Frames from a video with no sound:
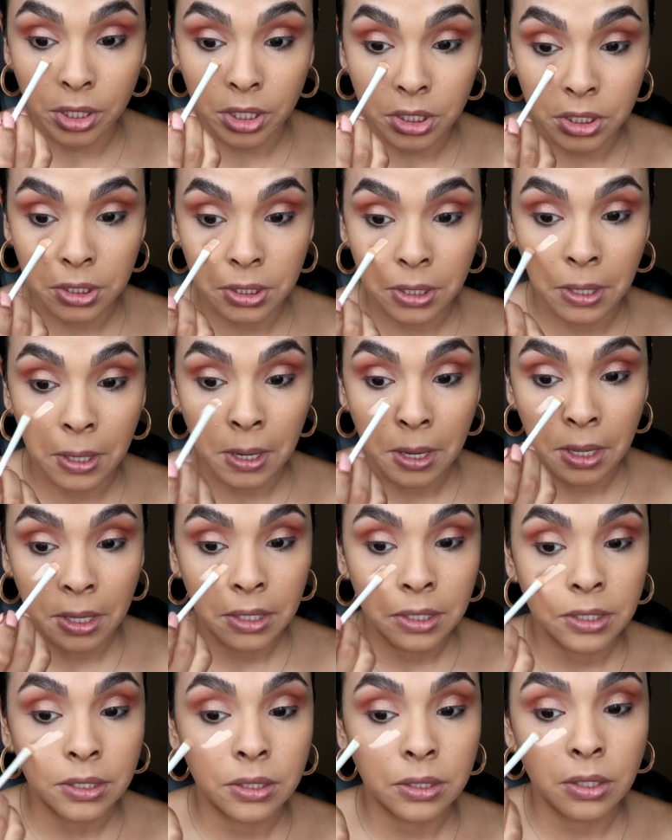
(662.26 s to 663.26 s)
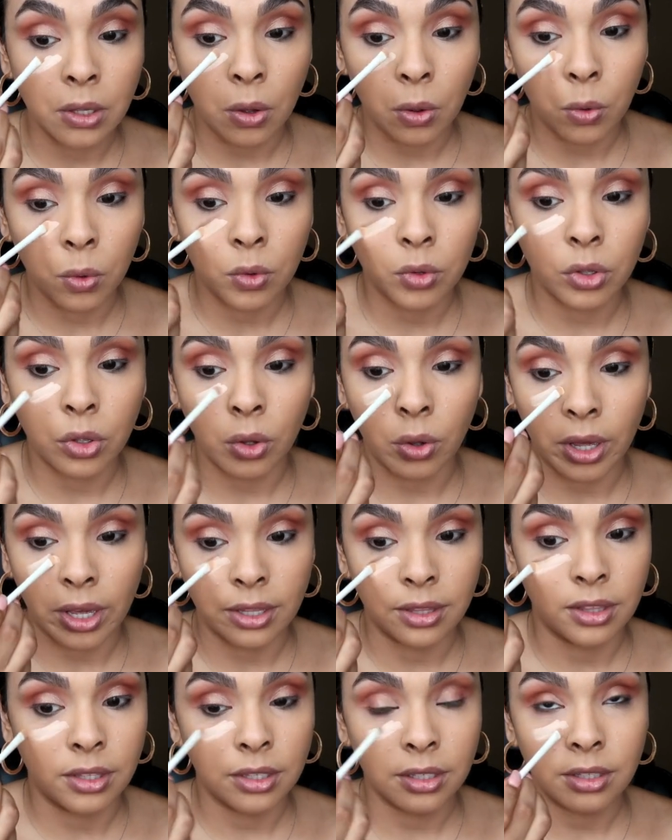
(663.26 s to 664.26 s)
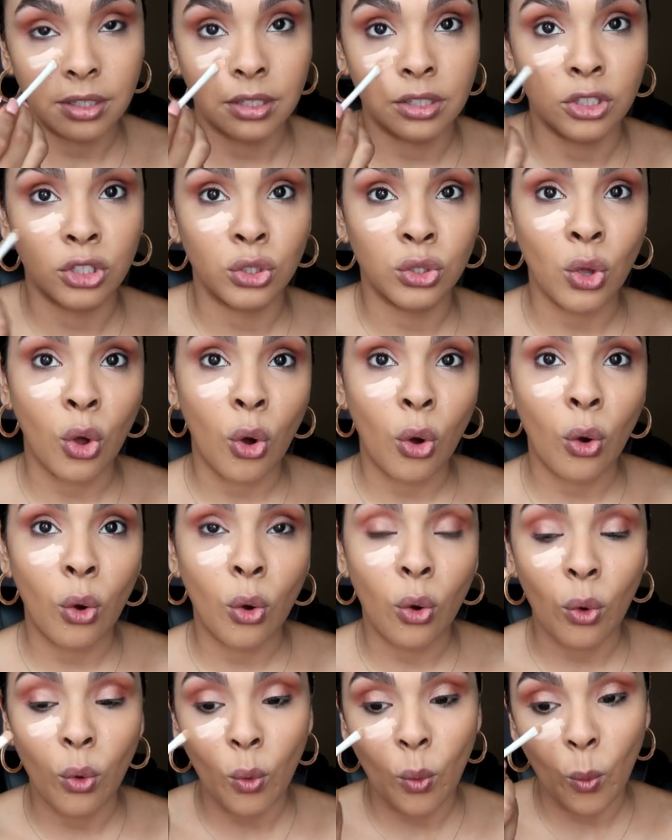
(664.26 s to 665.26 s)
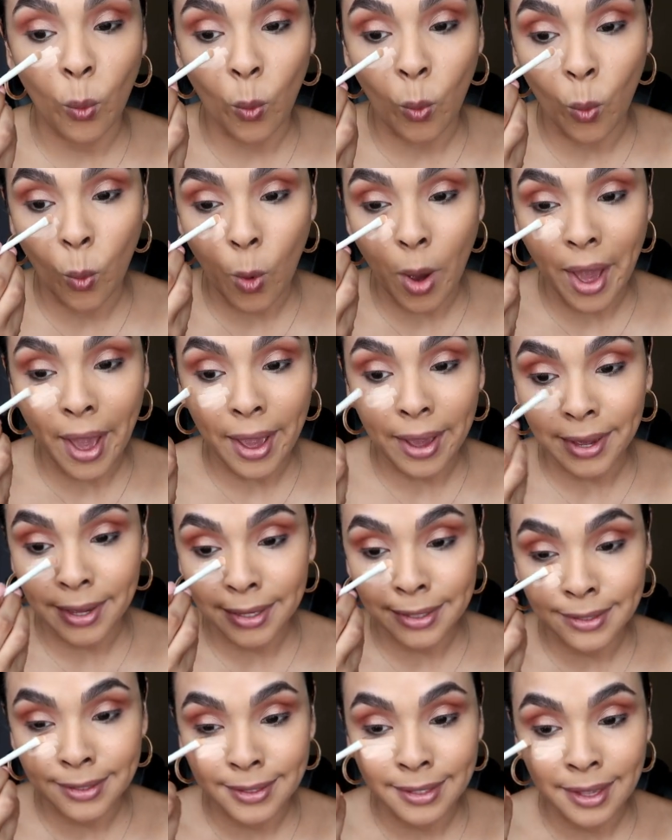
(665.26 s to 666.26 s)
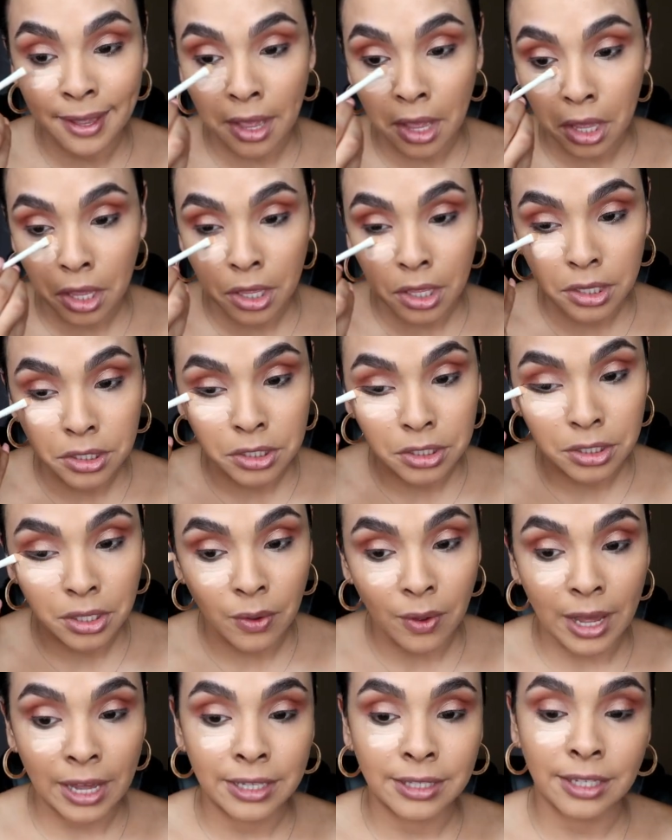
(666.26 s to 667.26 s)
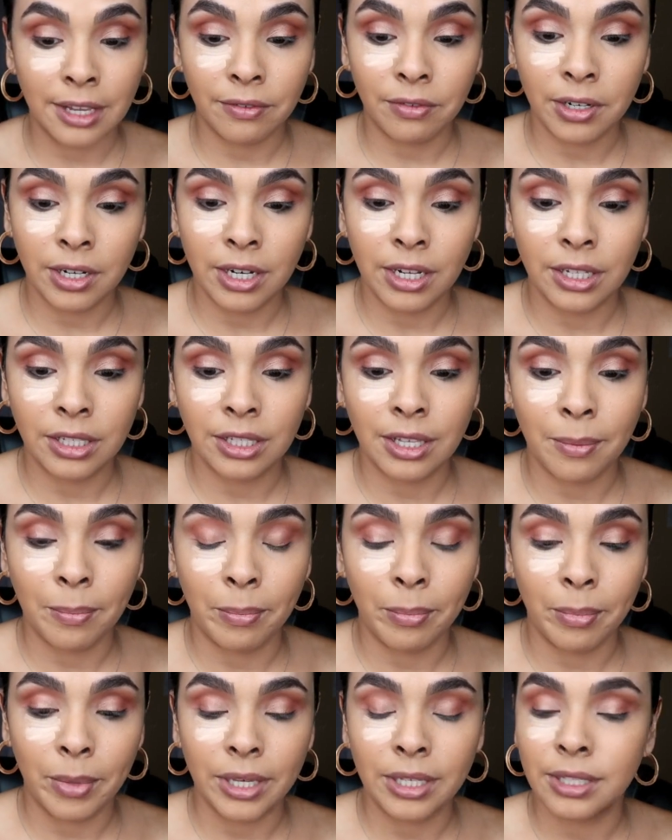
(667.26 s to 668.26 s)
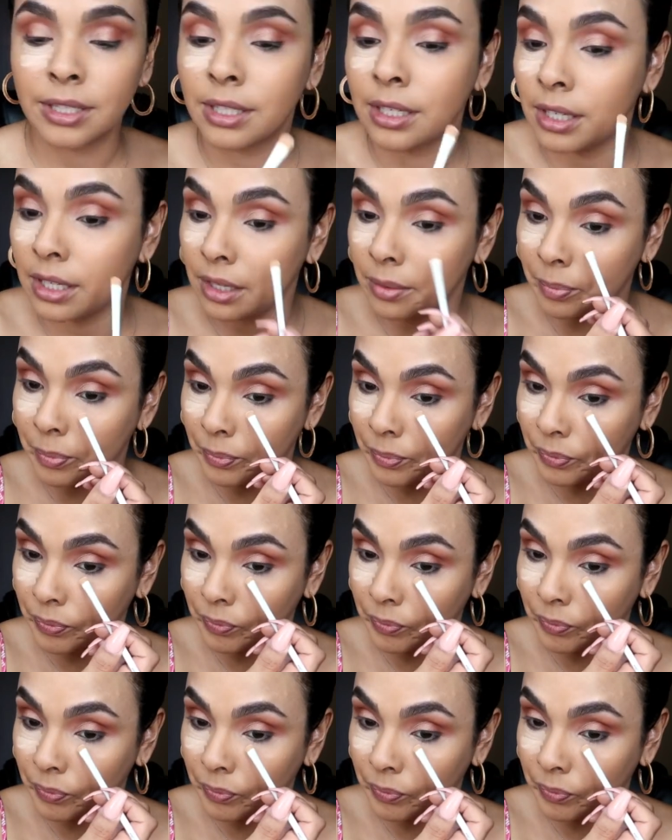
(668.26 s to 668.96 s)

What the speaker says: brush. So, okay, this is so white. So I definitely need to mix it